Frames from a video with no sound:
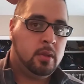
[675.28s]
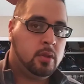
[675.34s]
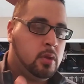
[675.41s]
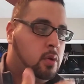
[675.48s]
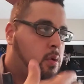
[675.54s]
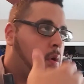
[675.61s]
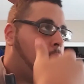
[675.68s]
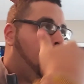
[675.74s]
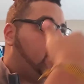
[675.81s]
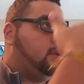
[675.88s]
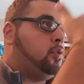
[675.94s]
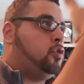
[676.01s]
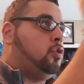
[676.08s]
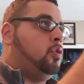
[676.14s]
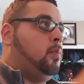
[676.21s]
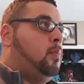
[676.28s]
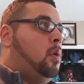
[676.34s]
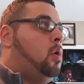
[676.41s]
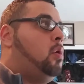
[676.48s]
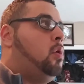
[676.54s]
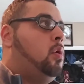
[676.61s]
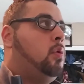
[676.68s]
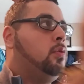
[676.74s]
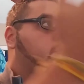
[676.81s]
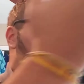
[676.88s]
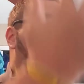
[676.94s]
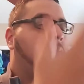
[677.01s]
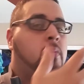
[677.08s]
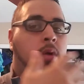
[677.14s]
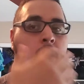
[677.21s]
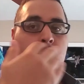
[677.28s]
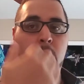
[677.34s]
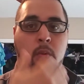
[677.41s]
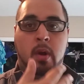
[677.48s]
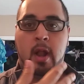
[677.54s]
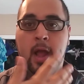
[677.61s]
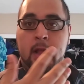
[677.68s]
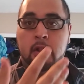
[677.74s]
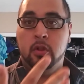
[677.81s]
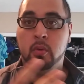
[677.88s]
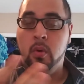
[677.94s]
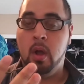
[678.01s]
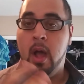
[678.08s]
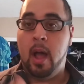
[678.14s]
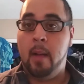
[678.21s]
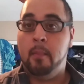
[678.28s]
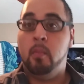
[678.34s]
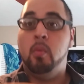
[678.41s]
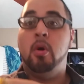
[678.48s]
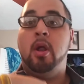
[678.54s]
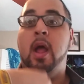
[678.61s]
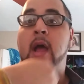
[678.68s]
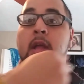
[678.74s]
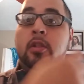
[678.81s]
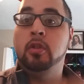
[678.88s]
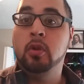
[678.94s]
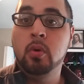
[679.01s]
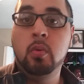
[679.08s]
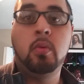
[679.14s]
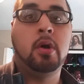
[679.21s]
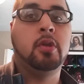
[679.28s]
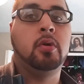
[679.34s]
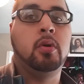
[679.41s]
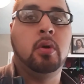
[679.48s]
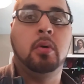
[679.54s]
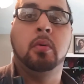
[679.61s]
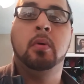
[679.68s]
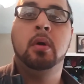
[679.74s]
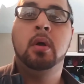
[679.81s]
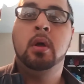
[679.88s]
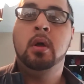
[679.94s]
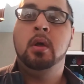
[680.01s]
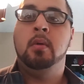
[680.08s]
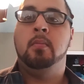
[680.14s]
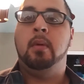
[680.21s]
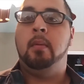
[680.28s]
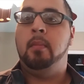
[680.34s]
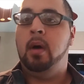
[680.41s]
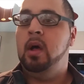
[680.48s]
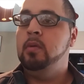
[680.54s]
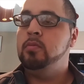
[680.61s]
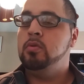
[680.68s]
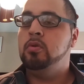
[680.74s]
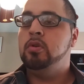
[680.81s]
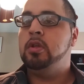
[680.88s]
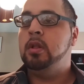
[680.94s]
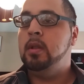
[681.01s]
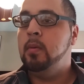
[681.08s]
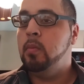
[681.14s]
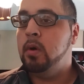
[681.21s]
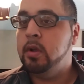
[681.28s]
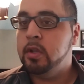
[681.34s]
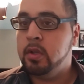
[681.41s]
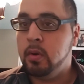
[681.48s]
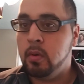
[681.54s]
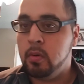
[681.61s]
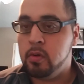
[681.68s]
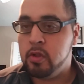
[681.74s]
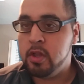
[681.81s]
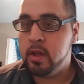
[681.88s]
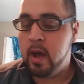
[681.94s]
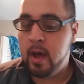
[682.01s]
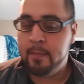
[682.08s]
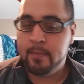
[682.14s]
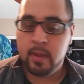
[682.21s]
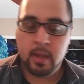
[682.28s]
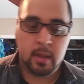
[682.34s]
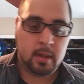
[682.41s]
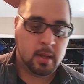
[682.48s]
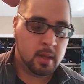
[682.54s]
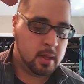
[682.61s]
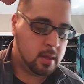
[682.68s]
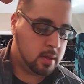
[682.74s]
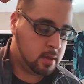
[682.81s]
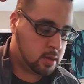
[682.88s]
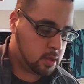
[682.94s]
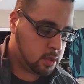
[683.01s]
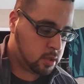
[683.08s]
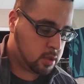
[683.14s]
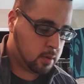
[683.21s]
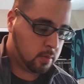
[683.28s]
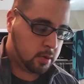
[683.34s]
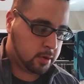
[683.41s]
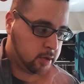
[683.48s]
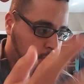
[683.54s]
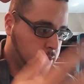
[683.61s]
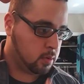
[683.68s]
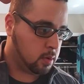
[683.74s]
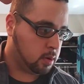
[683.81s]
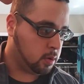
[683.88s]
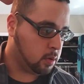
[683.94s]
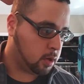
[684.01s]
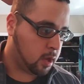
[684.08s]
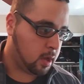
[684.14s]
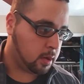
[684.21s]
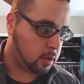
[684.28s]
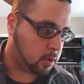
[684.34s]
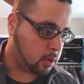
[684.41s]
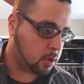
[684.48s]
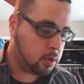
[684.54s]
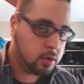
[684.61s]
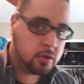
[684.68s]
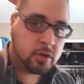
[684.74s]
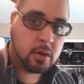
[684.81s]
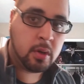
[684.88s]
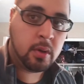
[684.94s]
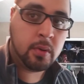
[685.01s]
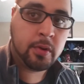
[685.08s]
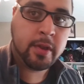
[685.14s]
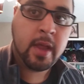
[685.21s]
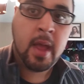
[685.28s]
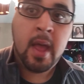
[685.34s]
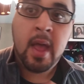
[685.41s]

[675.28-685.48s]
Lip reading: to go out to the mall or somewhere where I do want to go. My mom usually wants to go to shopping. She wants to go and look at girls' clothes.